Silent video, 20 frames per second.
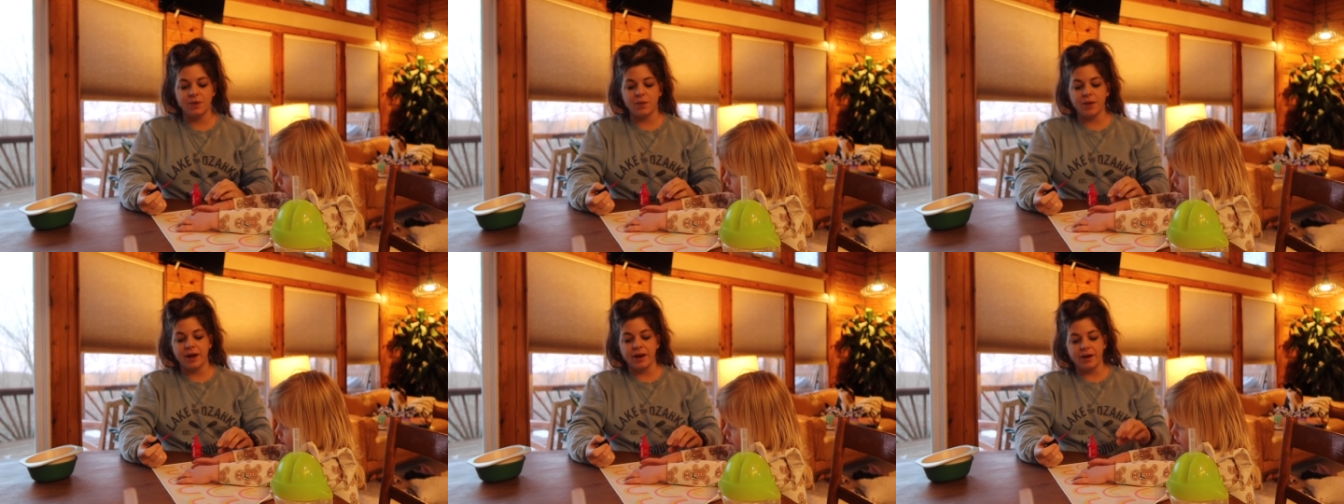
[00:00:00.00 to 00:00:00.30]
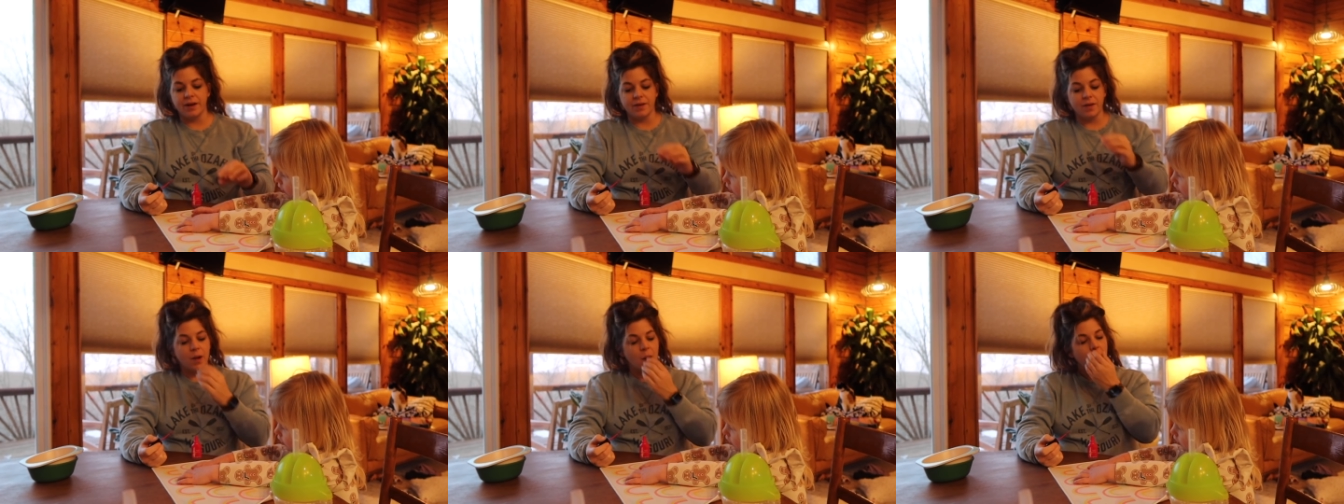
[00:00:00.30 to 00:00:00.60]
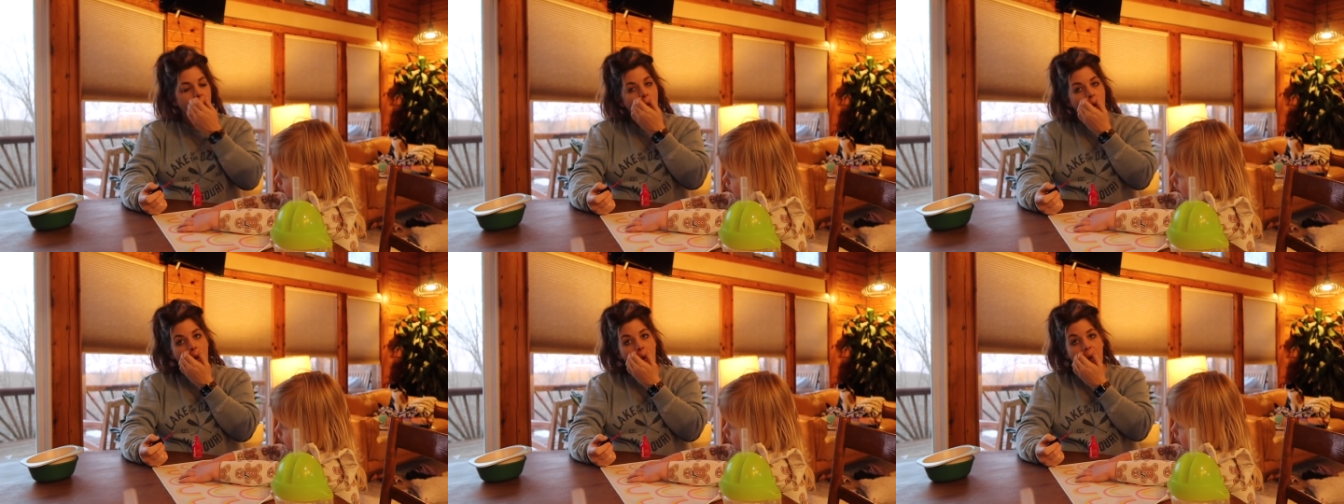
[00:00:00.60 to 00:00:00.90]
where
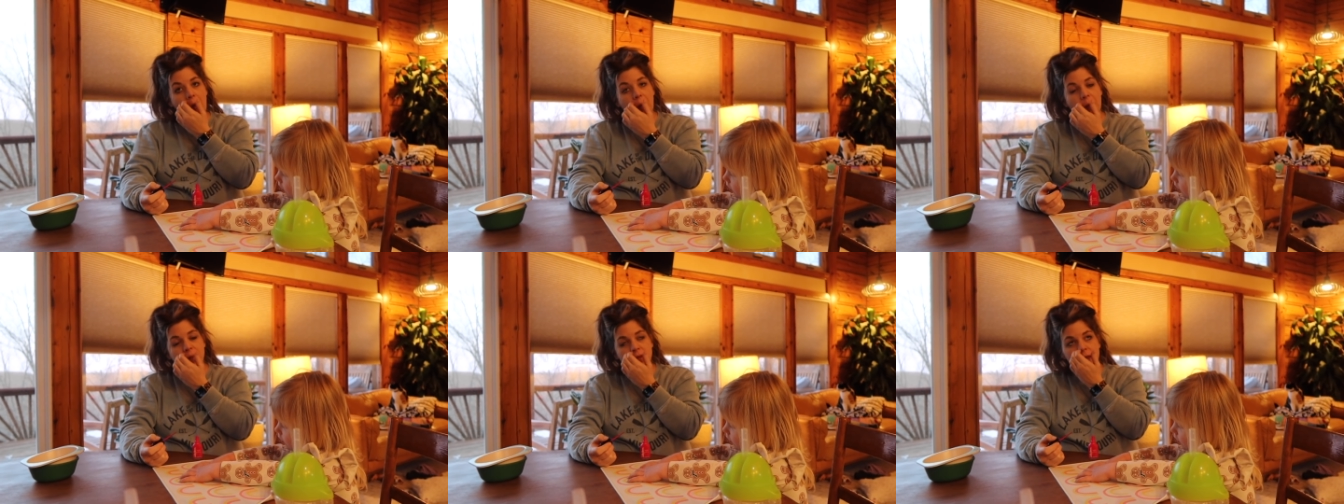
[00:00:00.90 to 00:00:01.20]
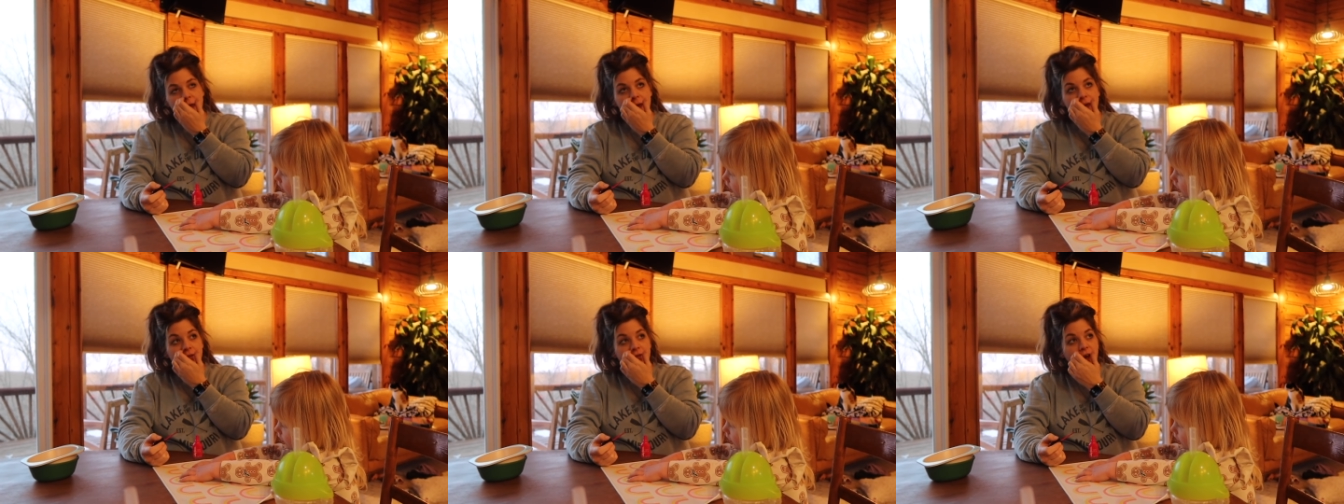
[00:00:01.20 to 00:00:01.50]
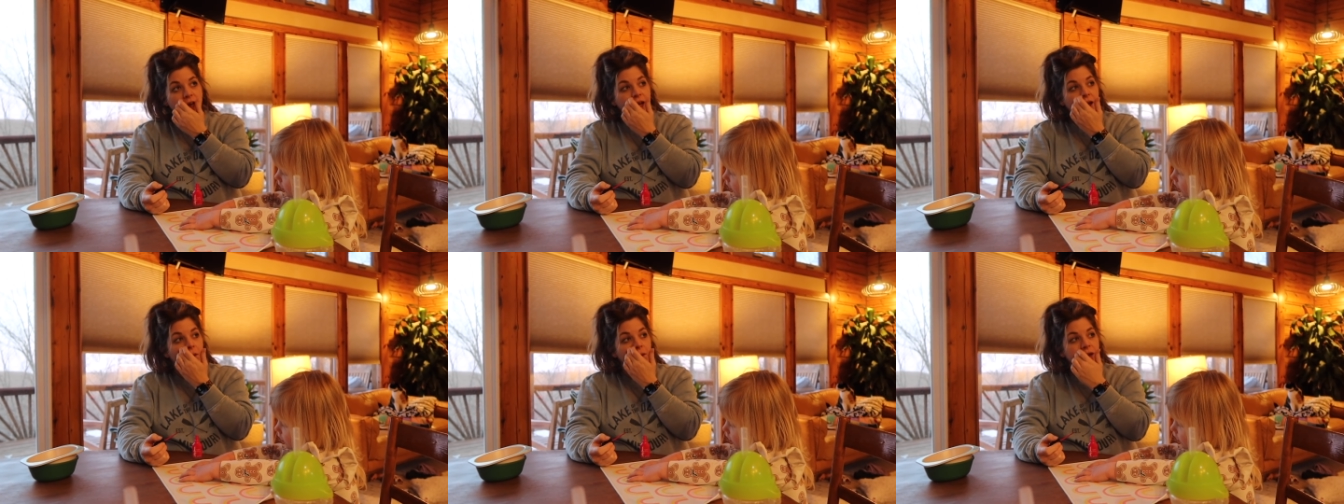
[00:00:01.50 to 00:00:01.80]
it's like if
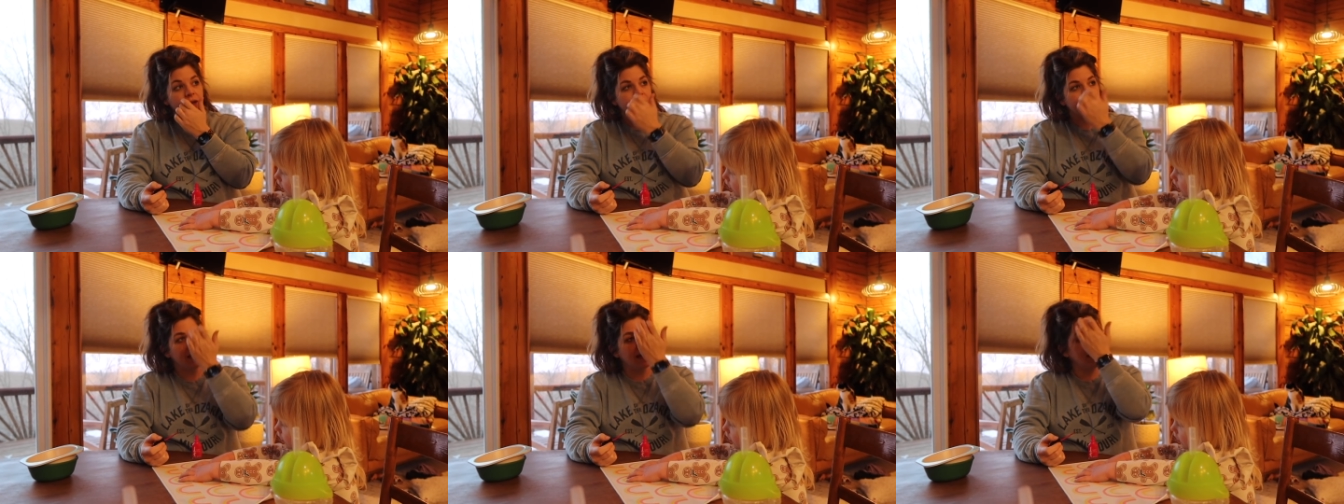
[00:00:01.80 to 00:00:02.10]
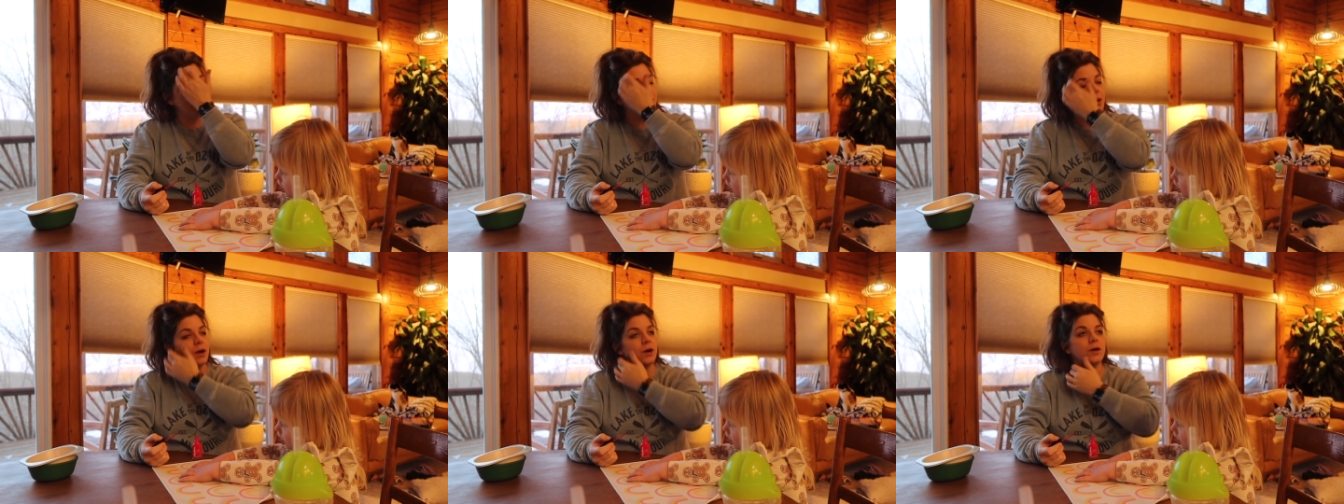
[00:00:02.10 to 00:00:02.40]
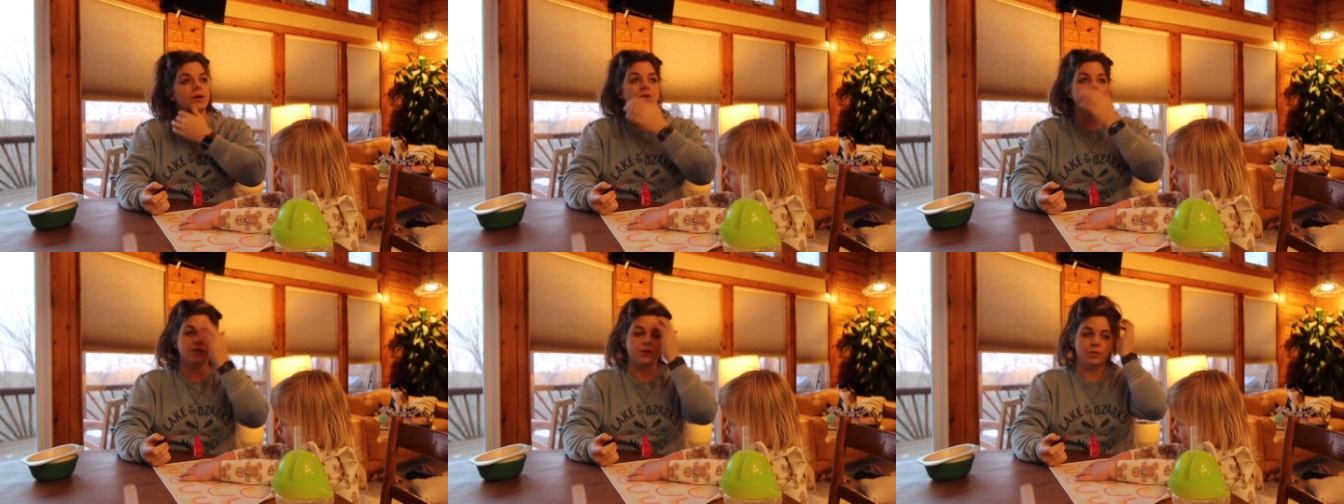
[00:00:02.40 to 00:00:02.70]
I go into
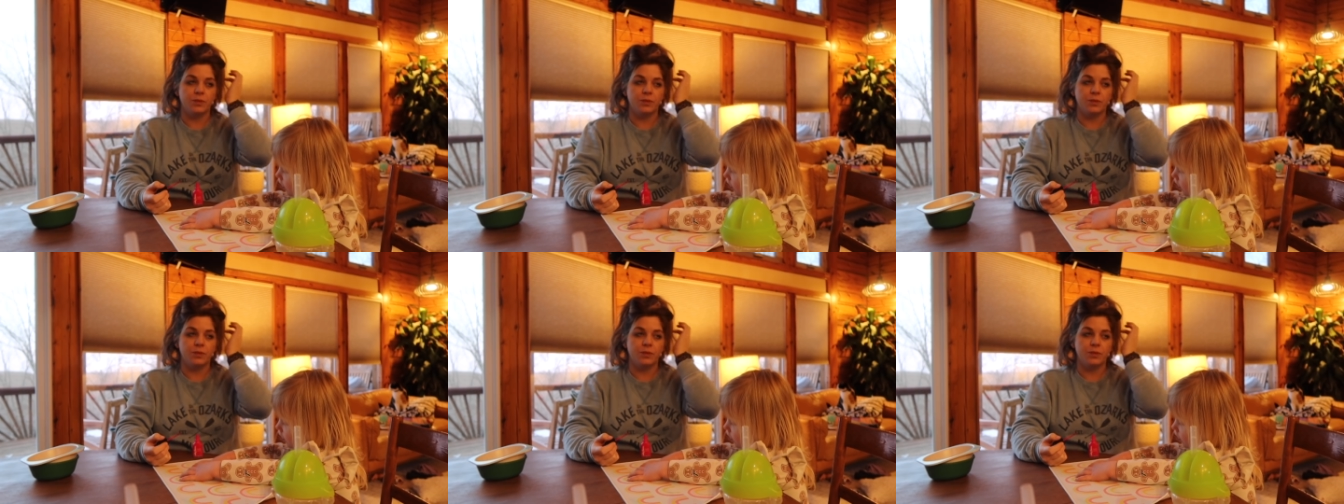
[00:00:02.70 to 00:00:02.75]
labor,